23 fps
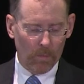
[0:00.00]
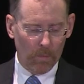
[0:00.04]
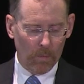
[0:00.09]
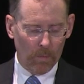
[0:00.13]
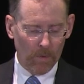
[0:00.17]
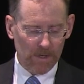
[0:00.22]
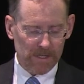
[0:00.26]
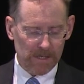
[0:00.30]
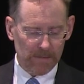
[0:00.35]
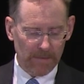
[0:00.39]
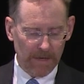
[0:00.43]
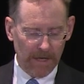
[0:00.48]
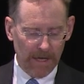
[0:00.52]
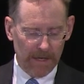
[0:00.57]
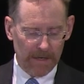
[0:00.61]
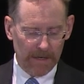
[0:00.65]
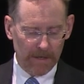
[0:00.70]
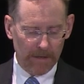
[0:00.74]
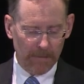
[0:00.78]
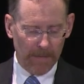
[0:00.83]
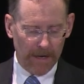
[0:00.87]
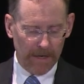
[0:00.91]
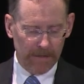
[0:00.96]
What's to be had
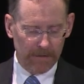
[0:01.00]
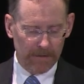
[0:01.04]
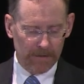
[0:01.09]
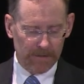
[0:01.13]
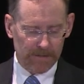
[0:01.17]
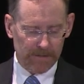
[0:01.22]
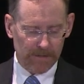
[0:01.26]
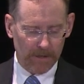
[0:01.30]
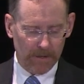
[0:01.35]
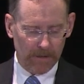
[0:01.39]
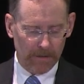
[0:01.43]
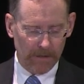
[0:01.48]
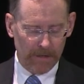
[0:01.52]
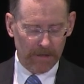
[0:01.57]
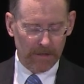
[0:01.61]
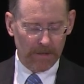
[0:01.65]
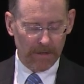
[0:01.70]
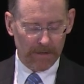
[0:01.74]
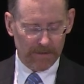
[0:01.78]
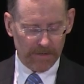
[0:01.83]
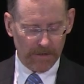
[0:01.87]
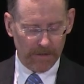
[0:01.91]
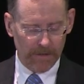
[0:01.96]
in the maintenance side, in
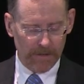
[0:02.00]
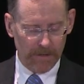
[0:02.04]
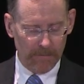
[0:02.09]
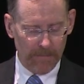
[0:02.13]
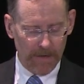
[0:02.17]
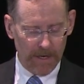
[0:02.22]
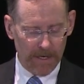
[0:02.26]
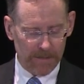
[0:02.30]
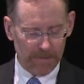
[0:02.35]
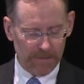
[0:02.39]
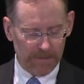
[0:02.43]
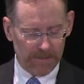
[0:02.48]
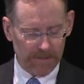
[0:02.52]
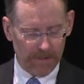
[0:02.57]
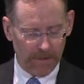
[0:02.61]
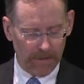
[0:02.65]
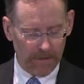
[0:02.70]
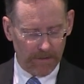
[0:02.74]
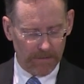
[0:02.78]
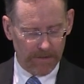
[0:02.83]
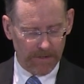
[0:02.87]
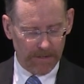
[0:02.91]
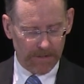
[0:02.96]
the management
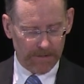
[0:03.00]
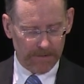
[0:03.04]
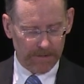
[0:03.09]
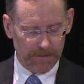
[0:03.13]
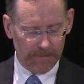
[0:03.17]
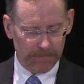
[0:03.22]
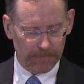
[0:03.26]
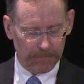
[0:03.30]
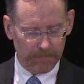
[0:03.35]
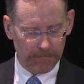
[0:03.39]
side of things?